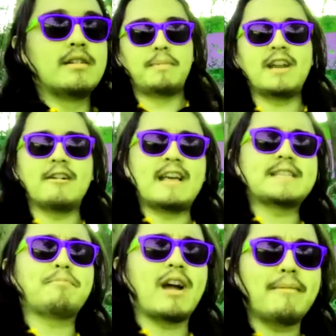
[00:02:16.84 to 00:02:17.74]
But you know,
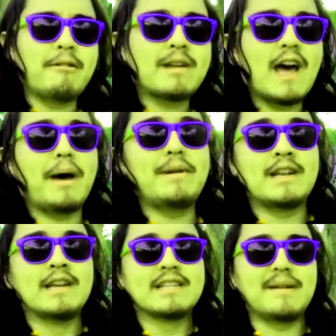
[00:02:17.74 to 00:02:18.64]
that's a problem
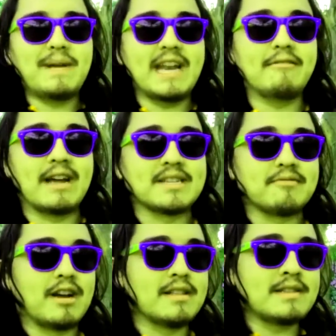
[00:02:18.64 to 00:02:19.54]
common to many
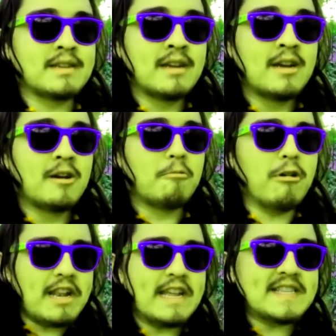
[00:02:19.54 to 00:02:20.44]
restaurants.
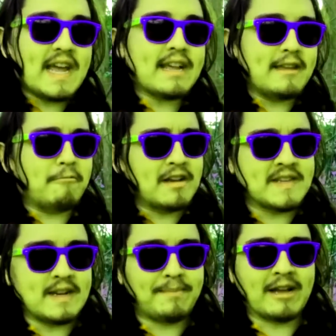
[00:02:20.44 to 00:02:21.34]
What exactly was
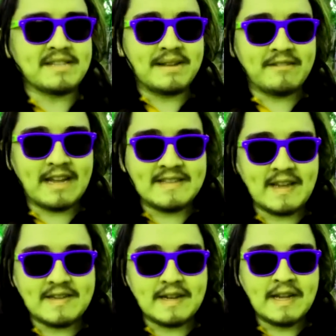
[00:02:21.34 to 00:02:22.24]
it about
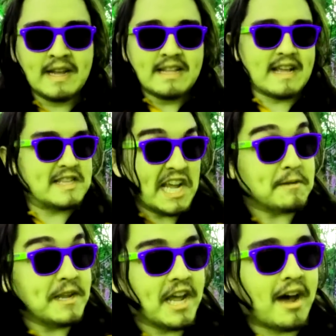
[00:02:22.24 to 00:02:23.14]
Civilization that
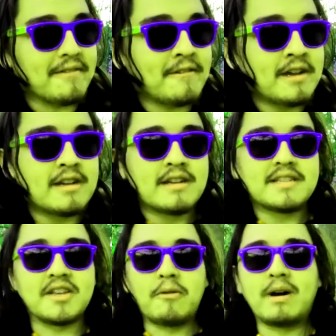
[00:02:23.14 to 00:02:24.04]
ticked me off
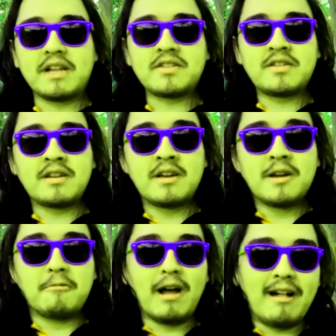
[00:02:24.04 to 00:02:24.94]
so much?
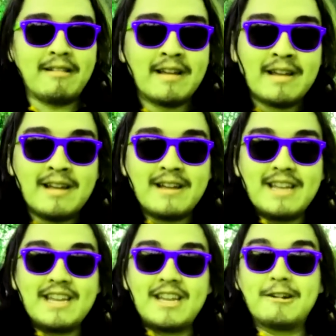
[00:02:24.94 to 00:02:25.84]
Well,
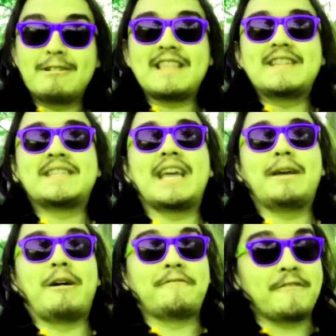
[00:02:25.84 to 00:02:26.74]
you know what they say
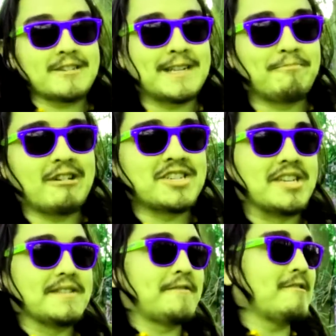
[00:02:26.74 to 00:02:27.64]
about first impressions.